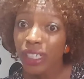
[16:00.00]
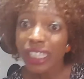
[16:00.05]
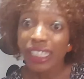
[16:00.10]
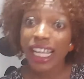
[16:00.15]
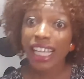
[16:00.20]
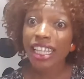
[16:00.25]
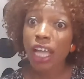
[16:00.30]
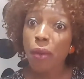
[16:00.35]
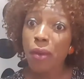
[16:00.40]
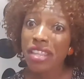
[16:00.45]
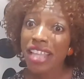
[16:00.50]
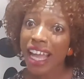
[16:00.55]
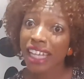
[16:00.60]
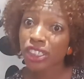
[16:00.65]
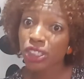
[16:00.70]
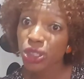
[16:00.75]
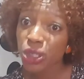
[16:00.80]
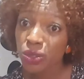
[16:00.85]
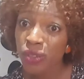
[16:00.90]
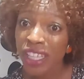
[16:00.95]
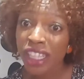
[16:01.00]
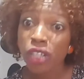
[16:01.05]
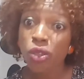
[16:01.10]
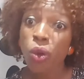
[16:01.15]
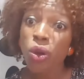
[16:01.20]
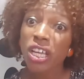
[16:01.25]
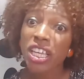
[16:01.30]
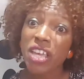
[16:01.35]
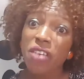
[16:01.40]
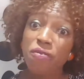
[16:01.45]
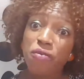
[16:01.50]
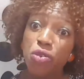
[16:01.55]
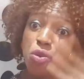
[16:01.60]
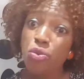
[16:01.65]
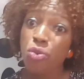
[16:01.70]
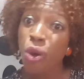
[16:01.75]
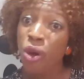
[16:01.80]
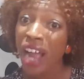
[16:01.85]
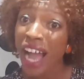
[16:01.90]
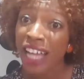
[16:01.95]
They're there with their children. They don't give you
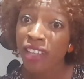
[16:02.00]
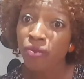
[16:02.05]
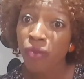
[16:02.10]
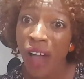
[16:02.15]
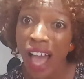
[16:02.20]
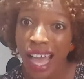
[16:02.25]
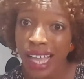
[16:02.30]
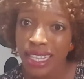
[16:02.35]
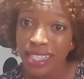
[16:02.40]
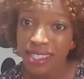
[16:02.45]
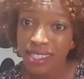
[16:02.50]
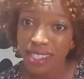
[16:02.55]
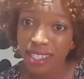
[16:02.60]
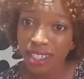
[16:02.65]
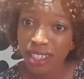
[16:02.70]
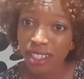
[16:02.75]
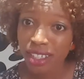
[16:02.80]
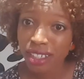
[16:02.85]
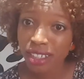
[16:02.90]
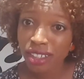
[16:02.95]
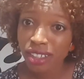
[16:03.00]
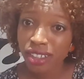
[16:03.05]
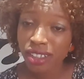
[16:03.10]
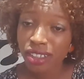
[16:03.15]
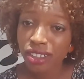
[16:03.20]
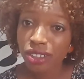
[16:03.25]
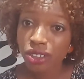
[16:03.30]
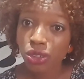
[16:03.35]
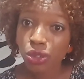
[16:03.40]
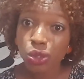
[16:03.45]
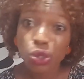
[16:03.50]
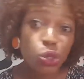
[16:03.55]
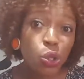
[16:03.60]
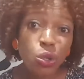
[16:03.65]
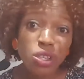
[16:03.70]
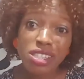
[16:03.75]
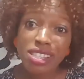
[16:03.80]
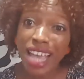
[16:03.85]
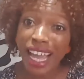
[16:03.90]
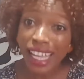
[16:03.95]
wrong advice.
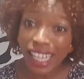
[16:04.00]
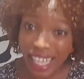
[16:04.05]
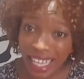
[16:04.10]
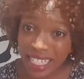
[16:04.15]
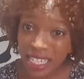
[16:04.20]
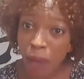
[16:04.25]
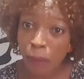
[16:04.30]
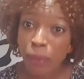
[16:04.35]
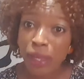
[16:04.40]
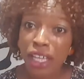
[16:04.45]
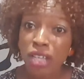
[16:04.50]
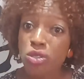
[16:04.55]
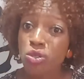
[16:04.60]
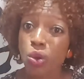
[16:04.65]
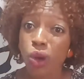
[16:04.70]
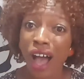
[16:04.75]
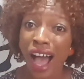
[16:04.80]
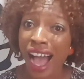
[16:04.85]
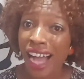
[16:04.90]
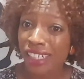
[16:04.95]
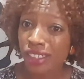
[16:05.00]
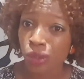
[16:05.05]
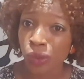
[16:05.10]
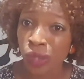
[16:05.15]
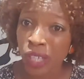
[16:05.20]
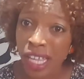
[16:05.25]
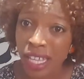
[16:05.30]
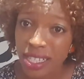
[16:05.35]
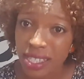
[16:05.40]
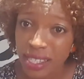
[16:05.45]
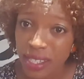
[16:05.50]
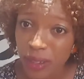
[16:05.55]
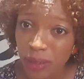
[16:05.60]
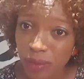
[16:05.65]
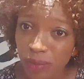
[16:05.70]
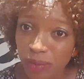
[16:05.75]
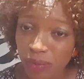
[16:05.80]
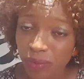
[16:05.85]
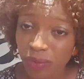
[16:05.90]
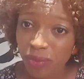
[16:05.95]
You take it and begin to act on it.
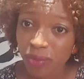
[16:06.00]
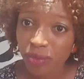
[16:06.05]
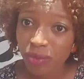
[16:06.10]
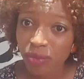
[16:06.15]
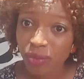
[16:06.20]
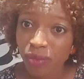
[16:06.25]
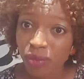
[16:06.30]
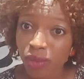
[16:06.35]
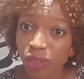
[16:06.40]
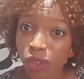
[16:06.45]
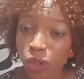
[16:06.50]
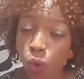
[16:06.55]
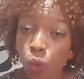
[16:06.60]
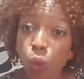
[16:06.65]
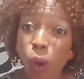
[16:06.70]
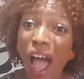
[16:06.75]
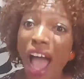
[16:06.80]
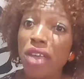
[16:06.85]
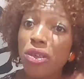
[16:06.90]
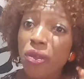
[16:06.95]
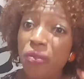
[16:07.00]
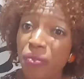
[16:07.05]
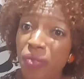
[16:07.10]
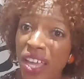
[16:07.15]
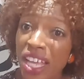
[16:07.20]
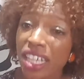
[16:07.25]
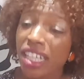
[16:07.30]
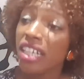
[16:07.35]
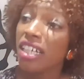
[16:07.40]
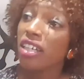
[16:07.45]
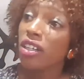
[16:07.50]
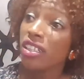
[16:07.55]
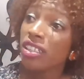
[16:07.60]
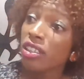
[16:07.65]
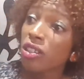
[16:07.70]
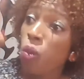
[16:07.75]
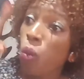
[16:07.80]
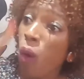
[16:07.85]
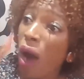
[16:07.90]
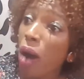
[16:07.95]
Why you think
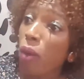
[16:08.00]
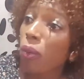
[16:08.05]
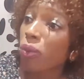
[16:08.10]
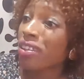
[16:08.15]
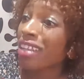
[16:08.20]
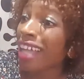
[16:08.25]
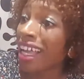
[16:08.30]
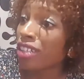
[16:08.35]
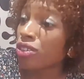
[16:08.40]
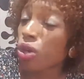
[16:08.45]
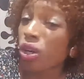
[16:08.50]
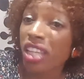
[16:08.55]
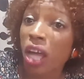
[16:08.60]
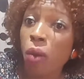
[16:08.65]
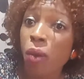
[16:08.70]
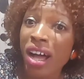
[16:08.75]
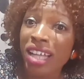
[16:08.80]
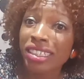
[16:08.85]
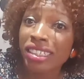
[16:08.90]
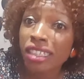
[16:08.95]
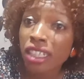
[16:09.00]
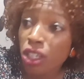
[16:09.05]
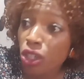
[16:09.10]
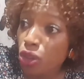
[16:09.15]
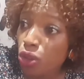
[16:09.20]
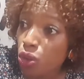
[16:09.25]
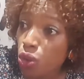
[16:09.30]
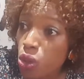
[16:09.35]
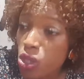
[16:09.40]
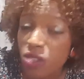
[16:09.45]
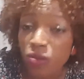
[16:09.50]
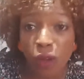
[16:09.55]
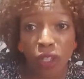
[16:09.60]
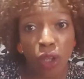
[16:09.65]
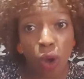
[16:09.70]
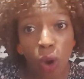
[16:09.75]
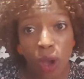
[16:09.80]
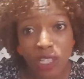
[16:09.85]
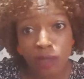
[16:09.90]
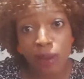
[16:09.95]
the one that the other one used for the
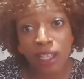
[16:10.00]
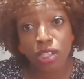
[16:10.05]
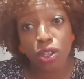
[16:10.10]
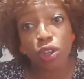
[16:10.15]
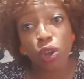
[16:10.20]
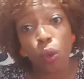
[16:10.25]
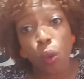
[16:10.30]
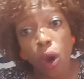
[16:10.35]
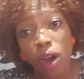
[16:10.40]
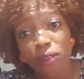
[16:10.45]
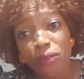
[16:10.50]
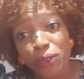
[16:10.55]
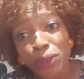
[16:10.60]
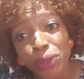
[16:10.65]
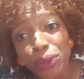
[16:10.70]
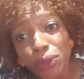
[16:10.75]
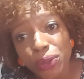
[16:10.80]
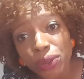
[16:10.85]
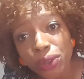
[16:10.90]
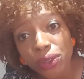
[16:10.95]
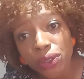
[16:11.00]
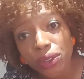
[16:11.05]
husband is going to work for you?